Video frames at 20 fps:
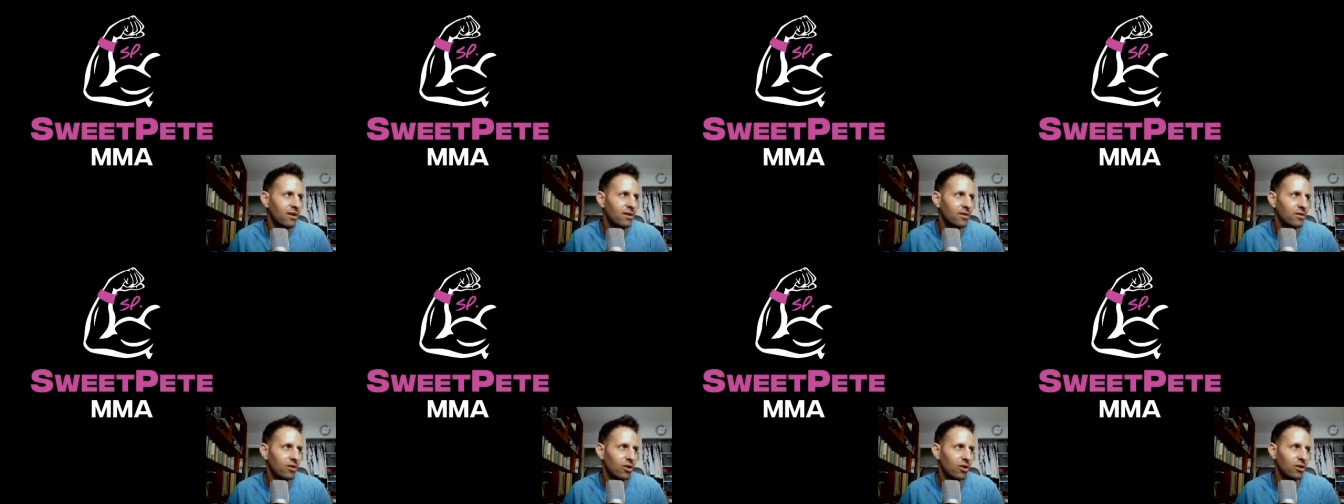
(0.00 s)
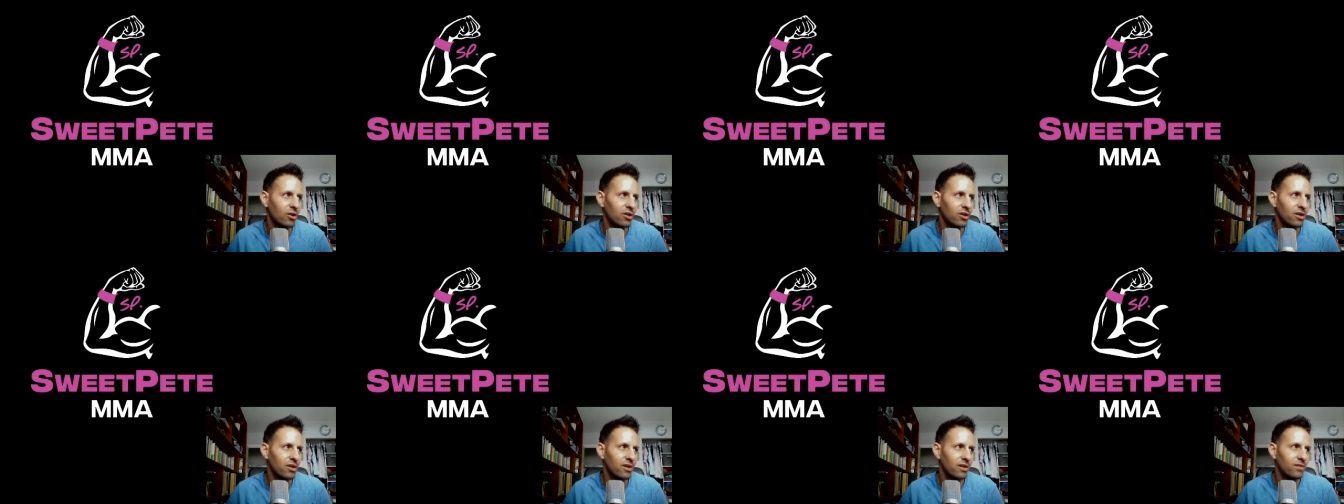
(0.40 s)
or
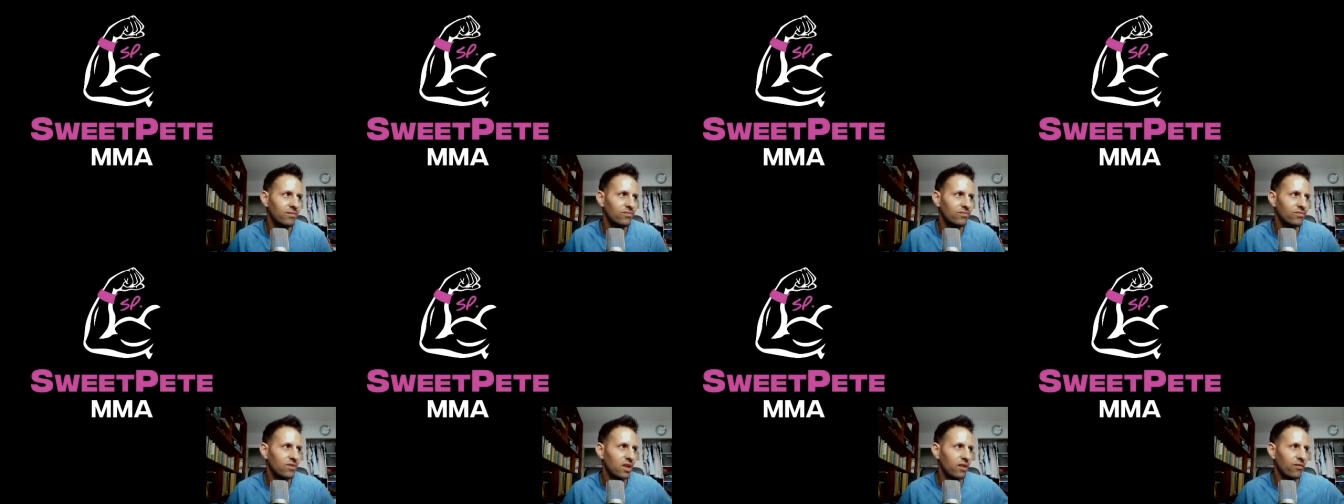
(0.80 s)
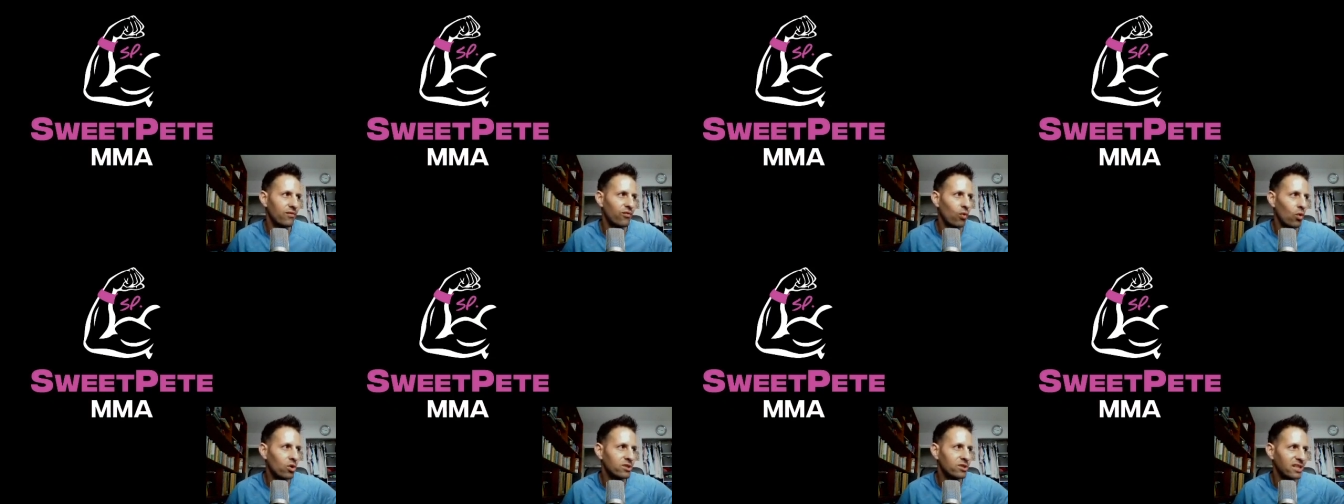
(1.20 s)

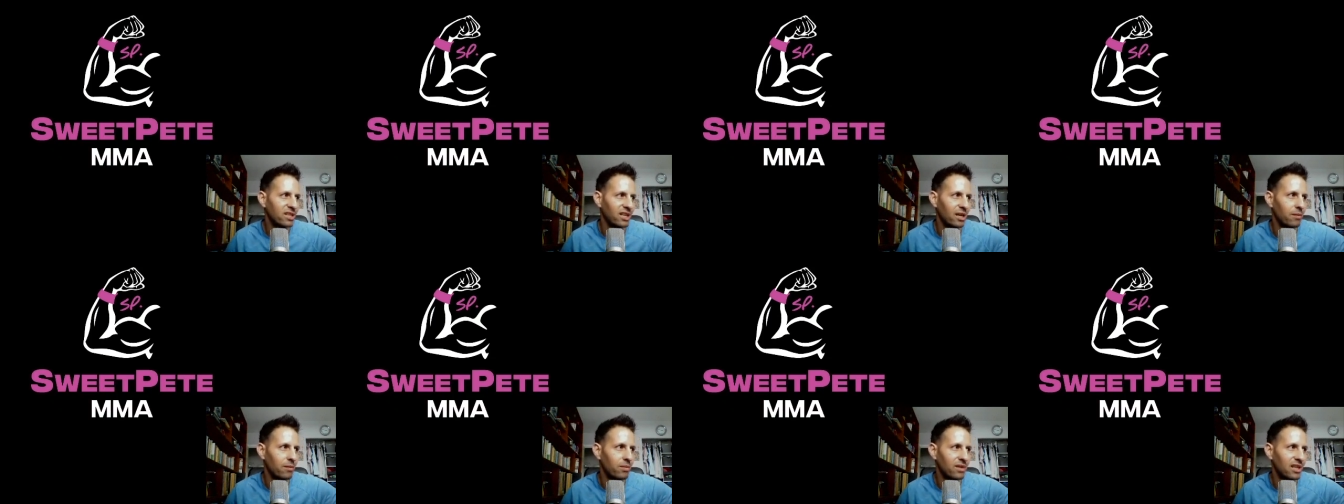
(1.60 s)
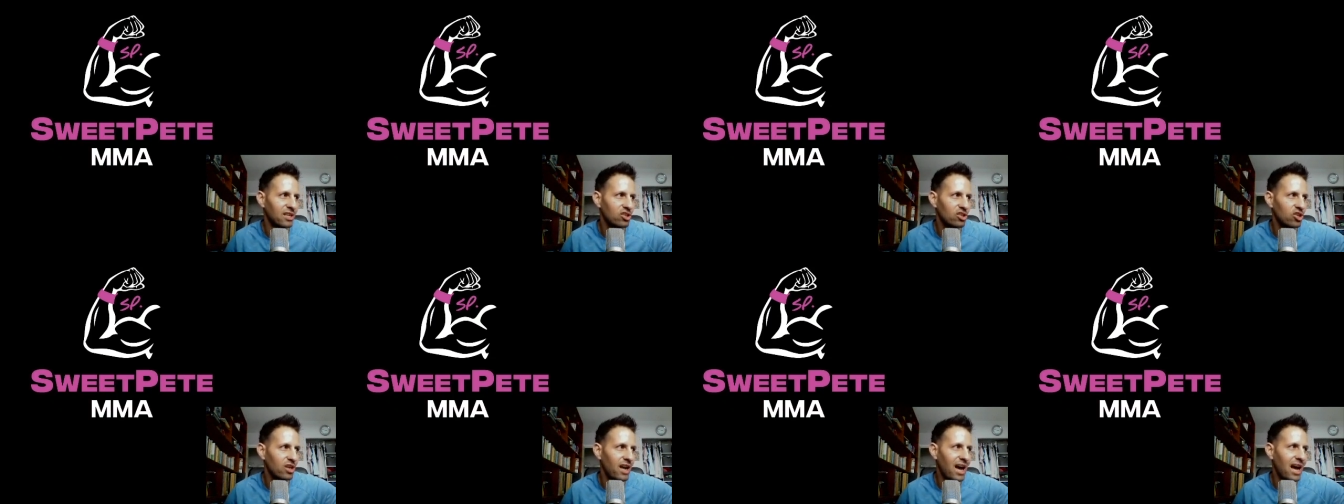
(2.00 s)
enforcing it, but they
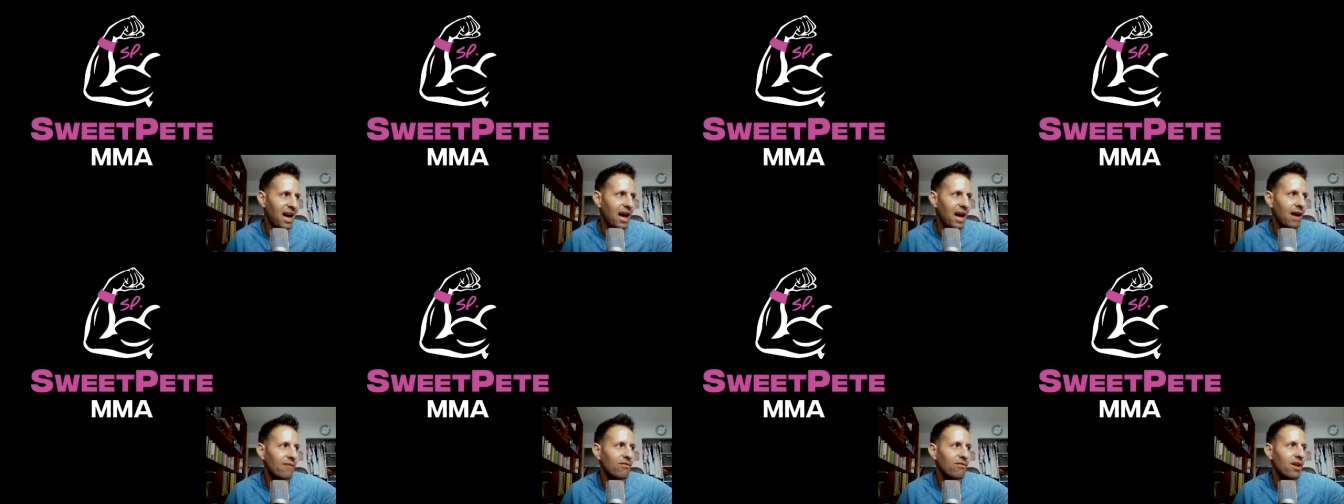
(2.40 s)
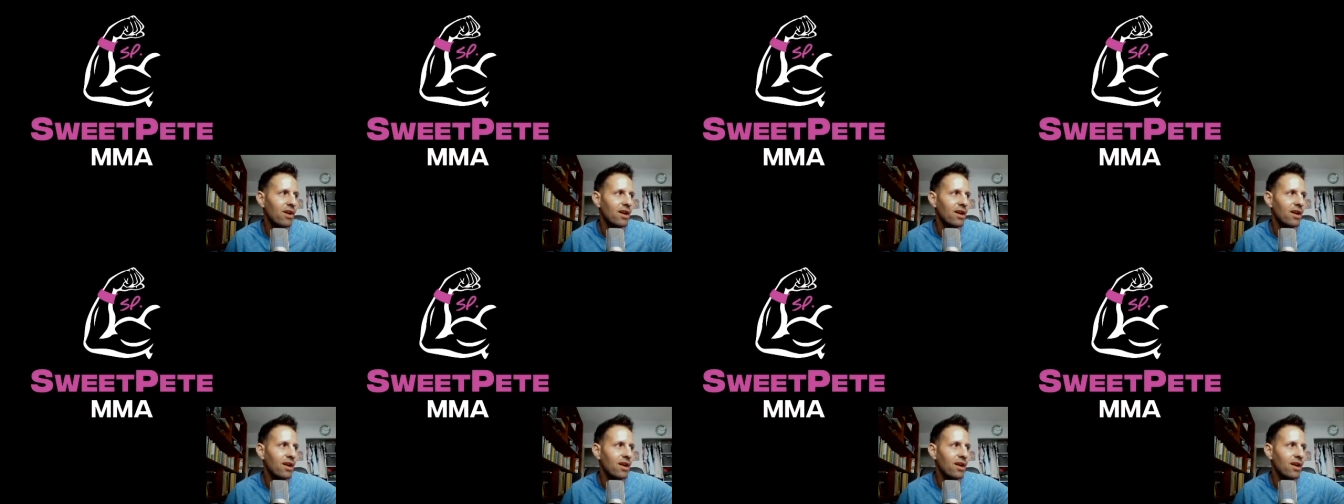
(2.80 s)
should have